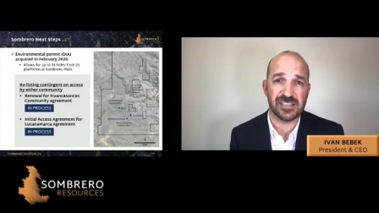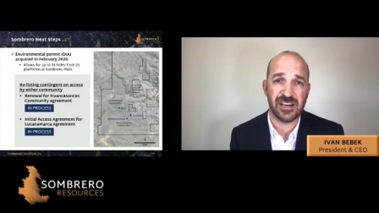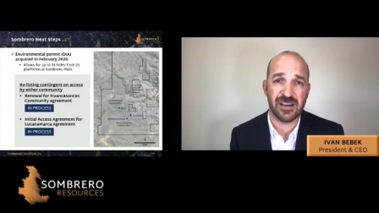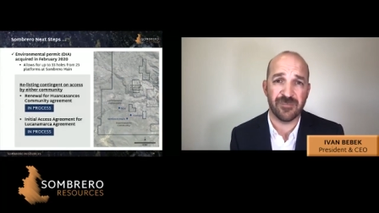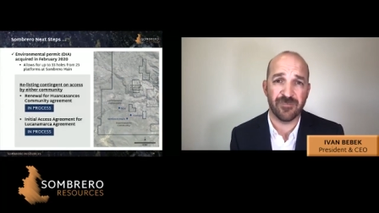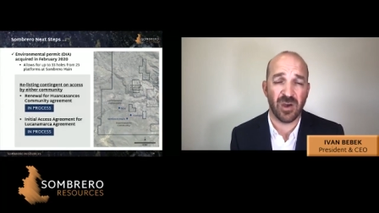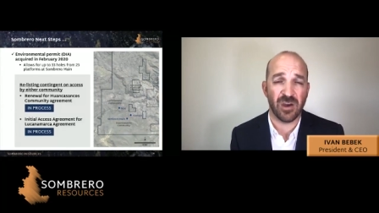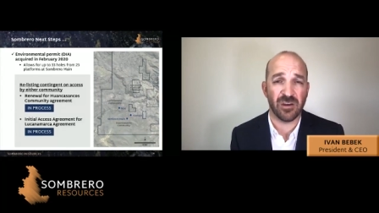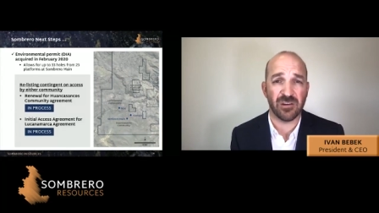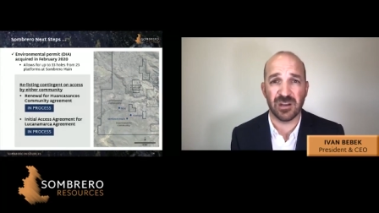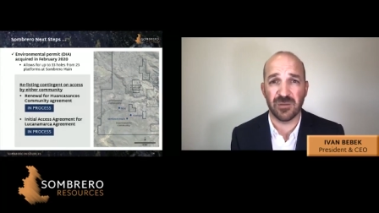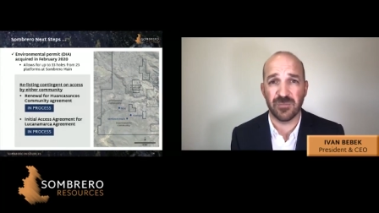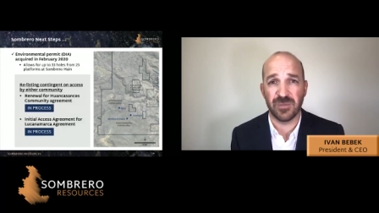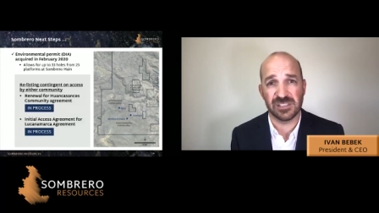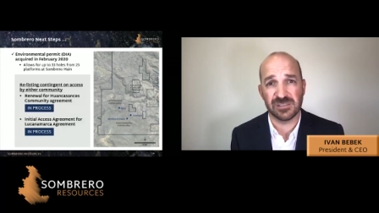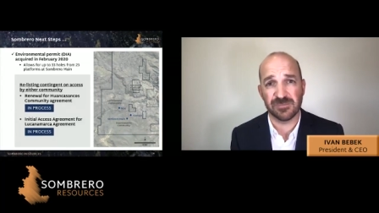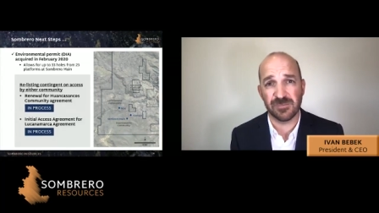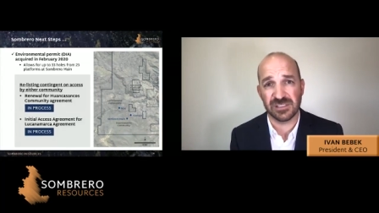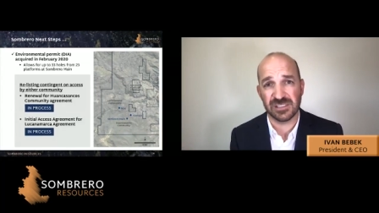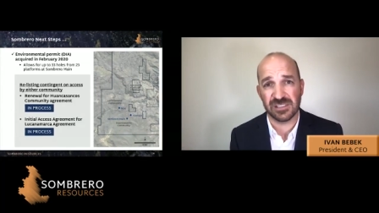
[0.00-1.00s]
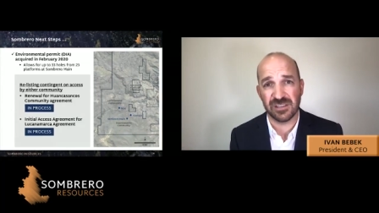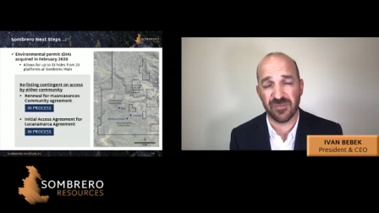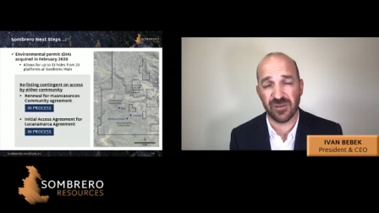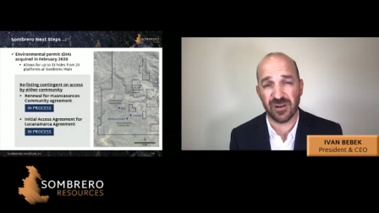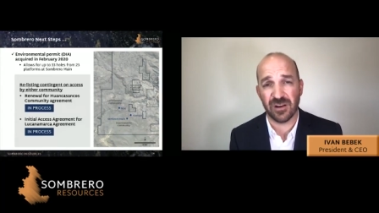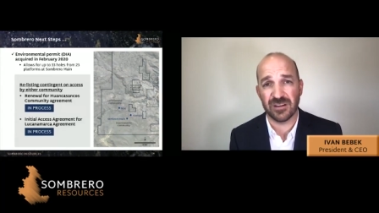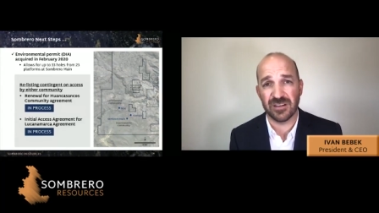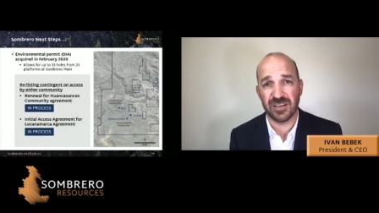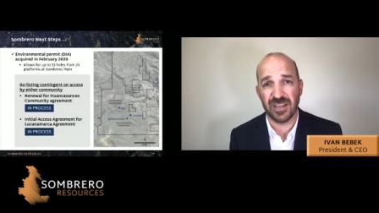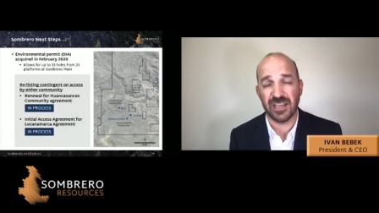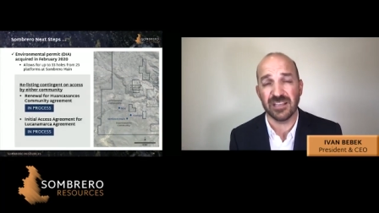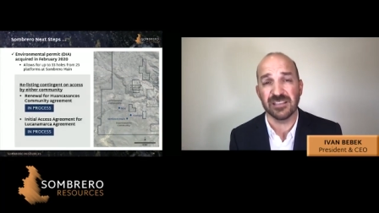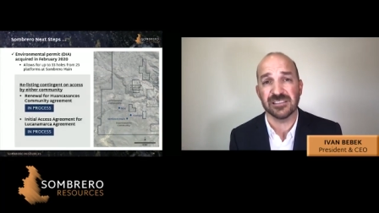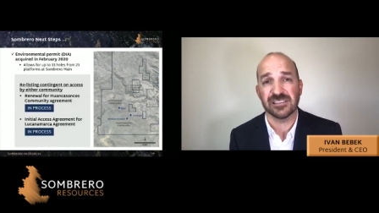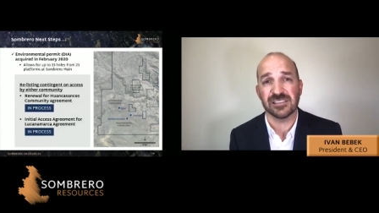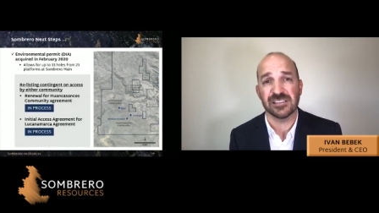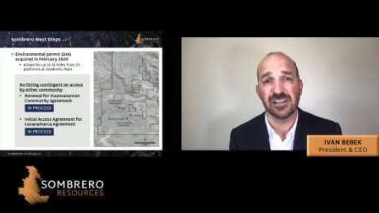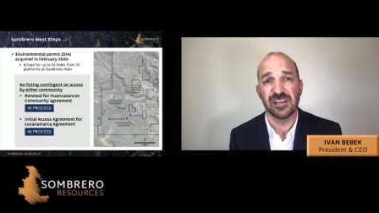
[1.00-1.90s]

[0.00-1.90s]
I'm not going to be specific on dates,